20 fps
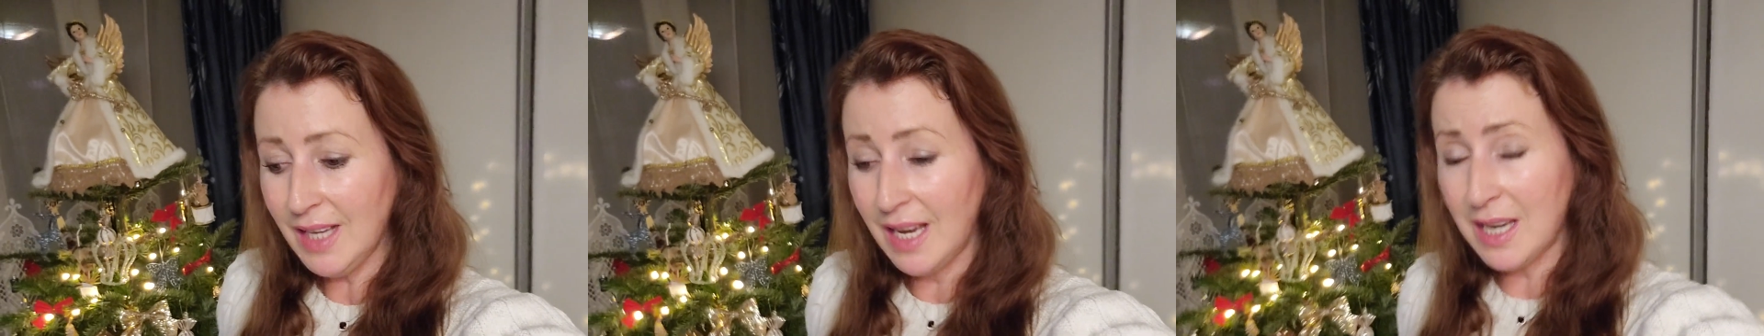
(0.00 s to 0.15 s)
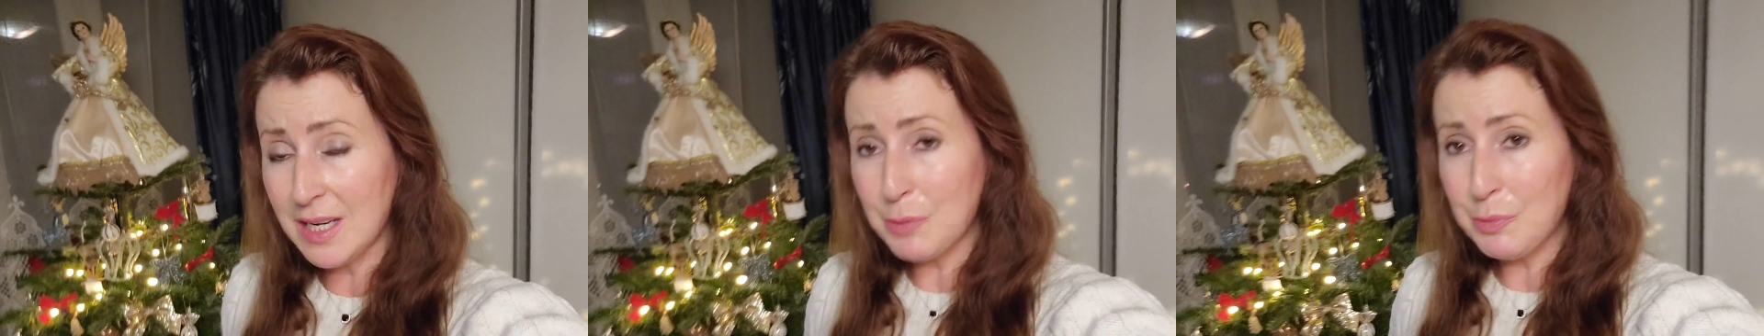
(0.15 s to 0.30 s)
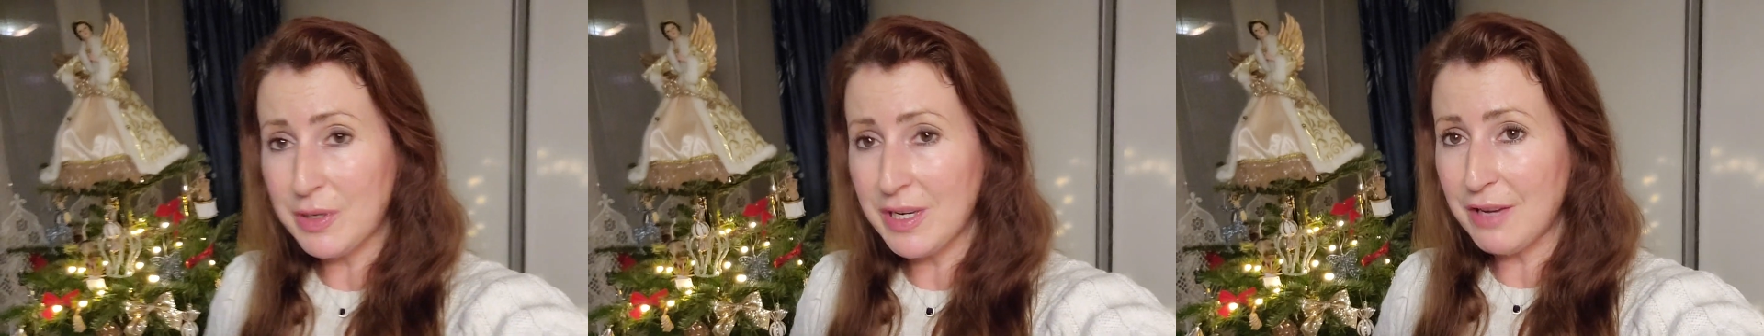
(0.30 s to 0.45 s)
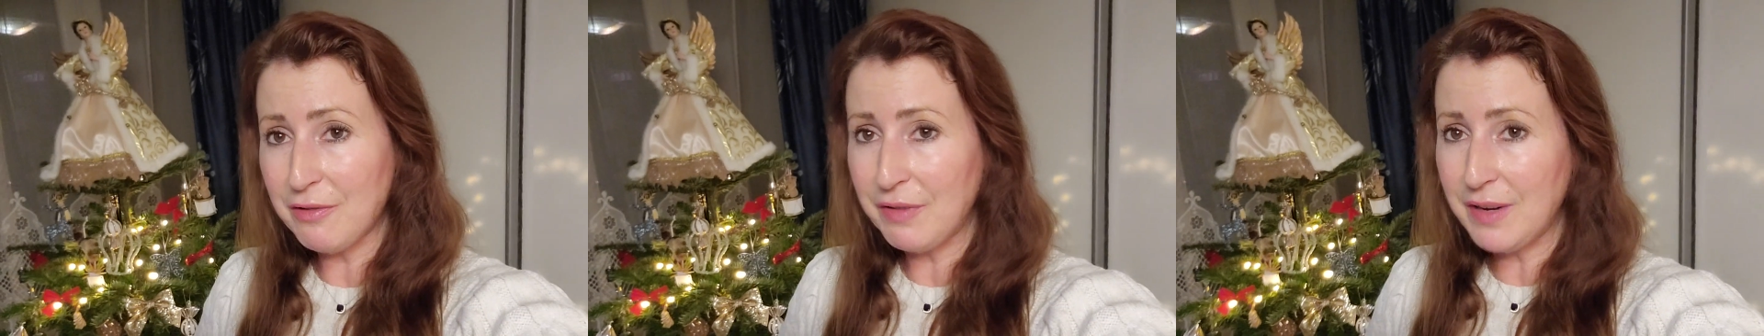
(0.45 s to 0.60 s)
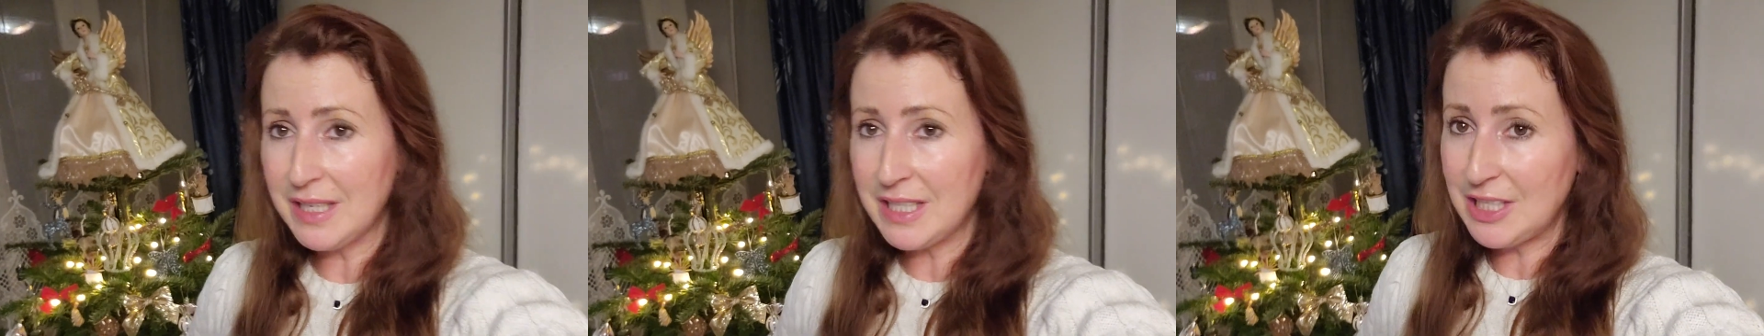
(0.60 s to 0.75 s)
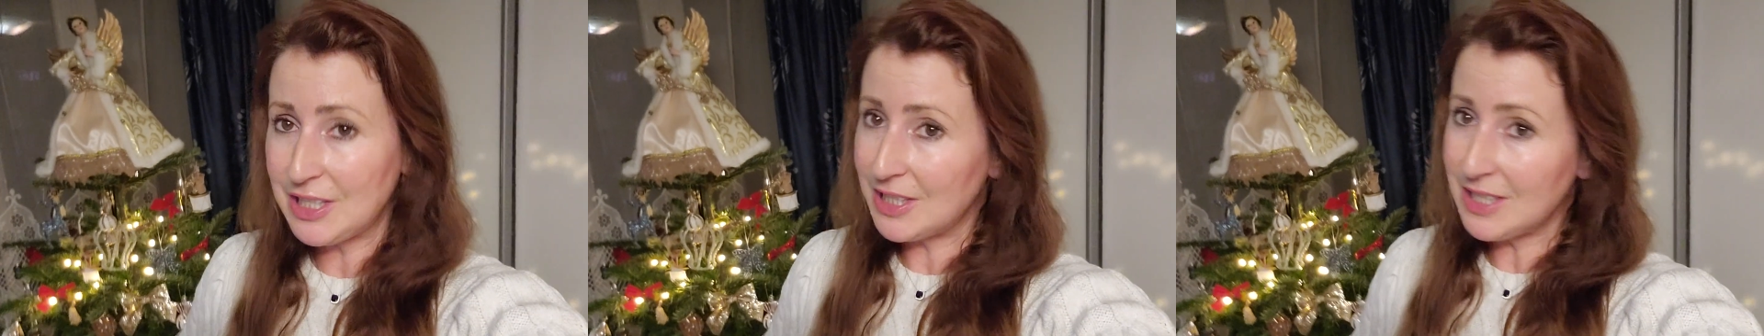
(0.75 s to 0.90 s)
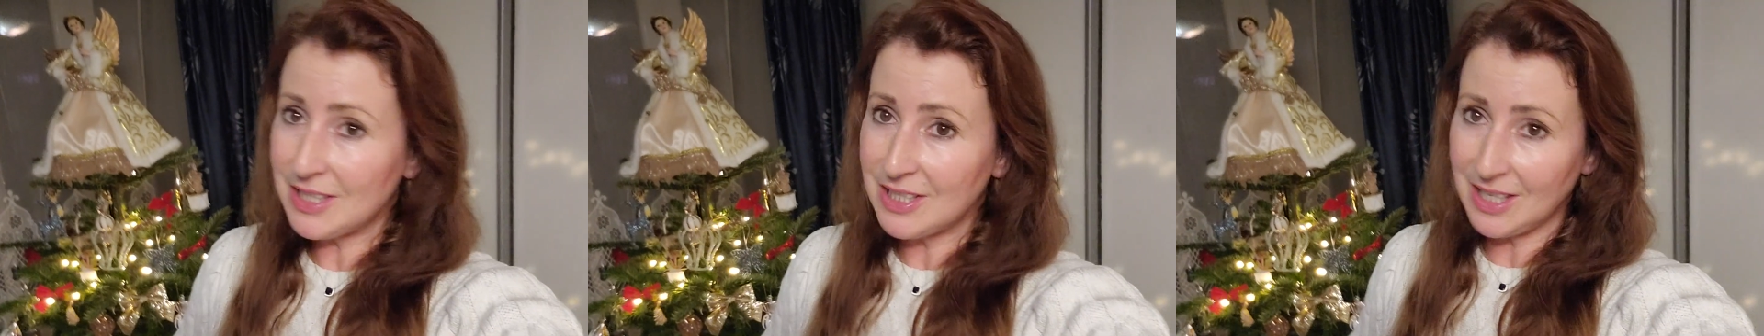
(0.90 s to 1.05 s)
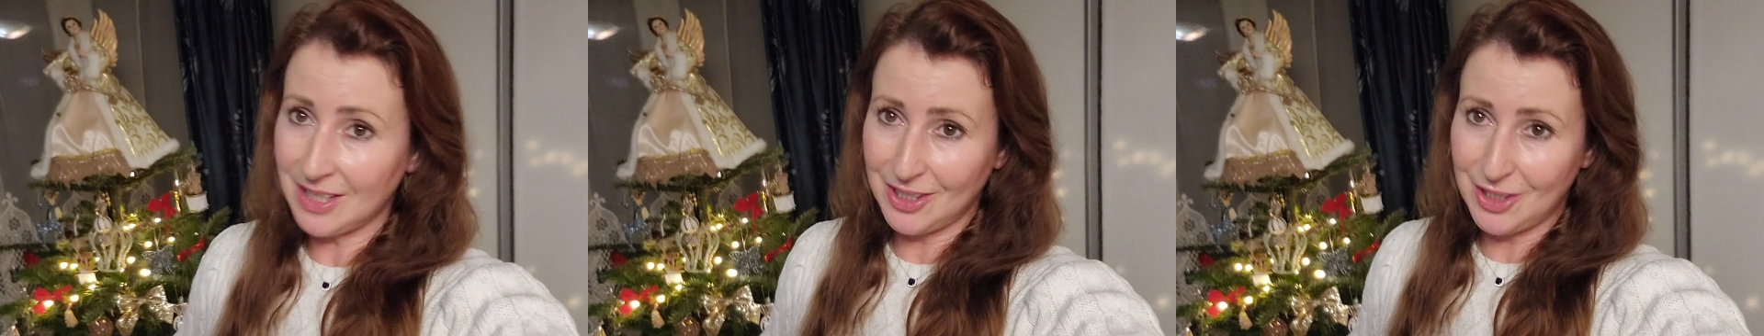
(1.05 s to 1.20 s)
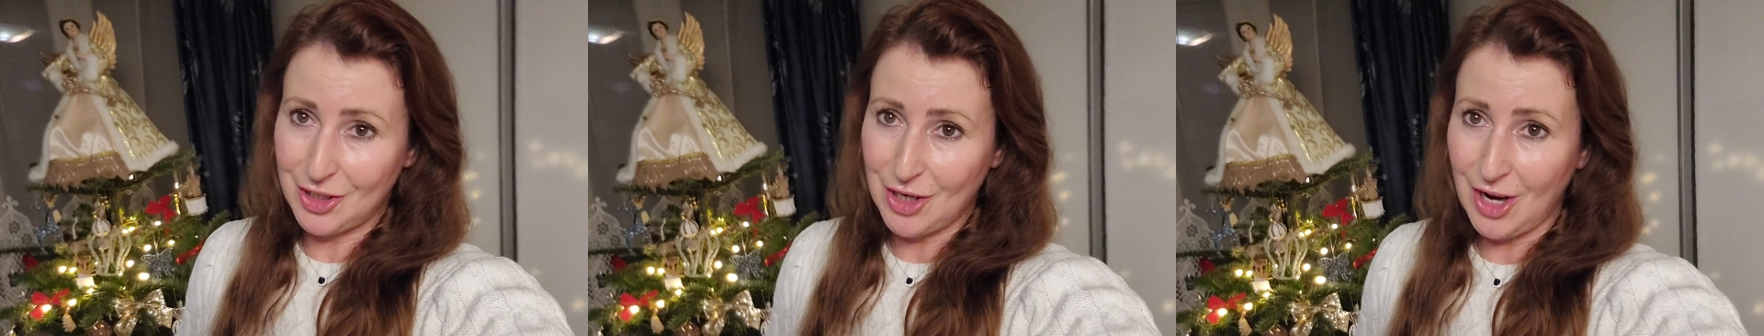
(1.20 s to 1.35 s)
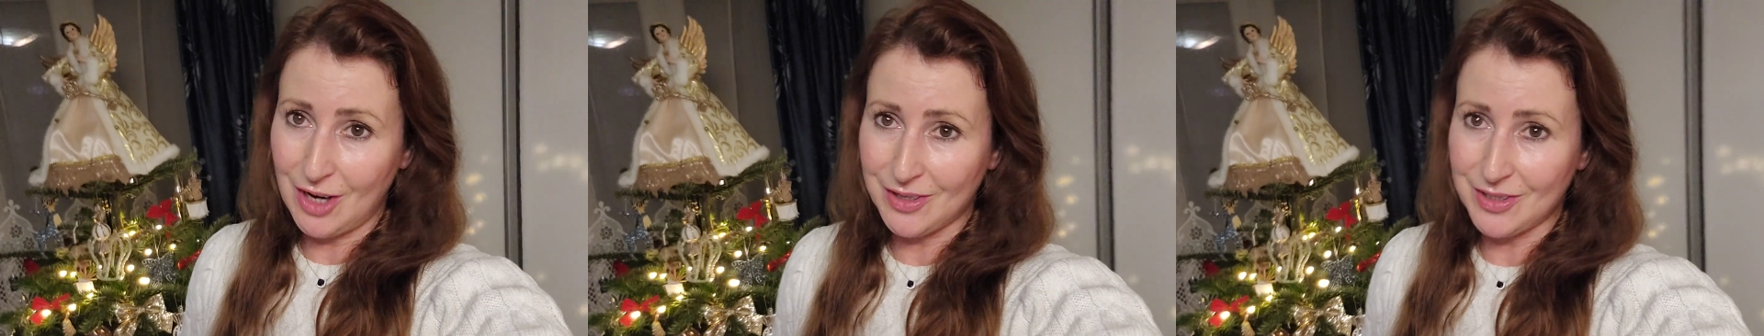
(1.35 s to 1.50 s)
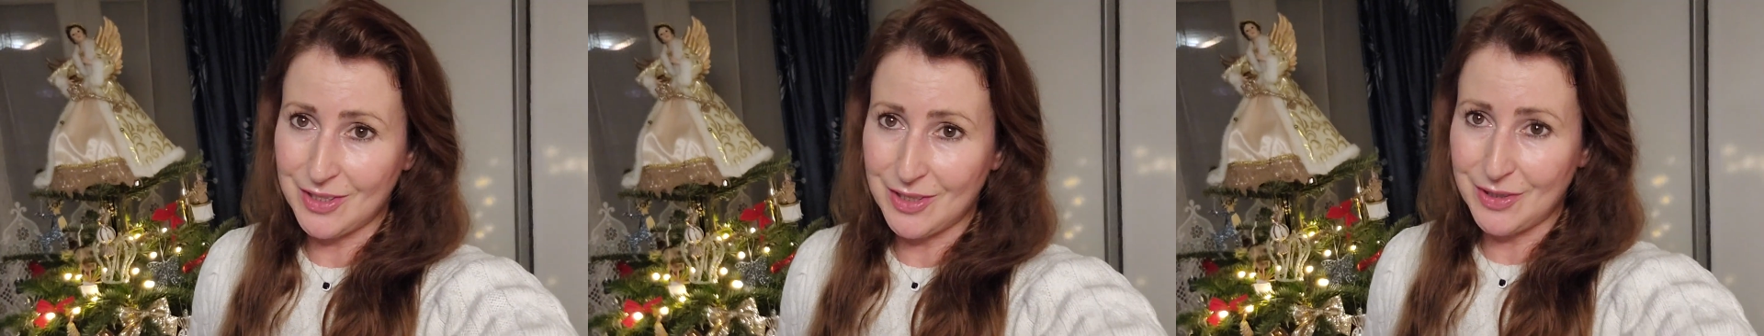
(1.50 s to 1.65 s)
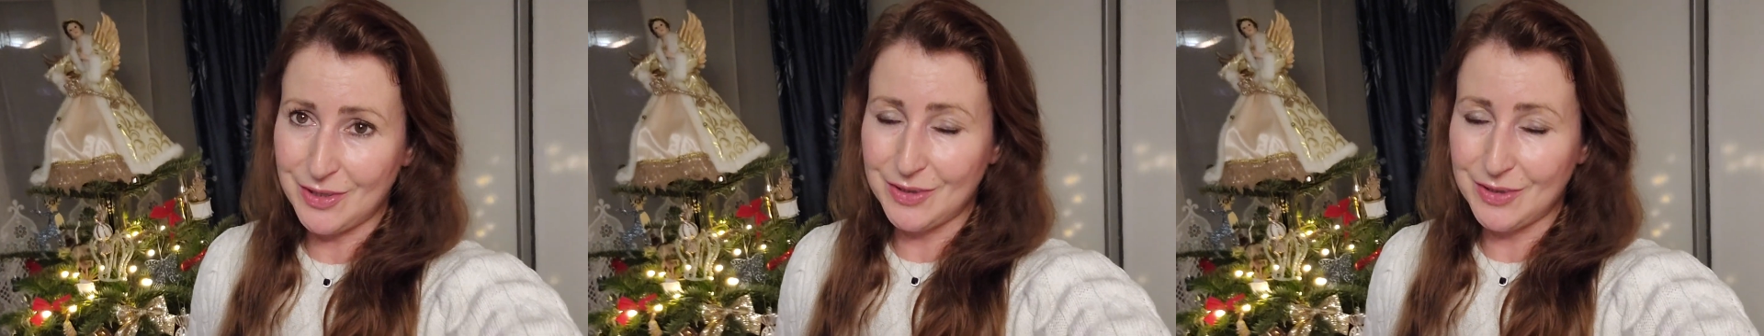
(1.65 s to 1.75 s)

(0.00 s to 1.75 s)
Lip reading: And when I finally did get a chance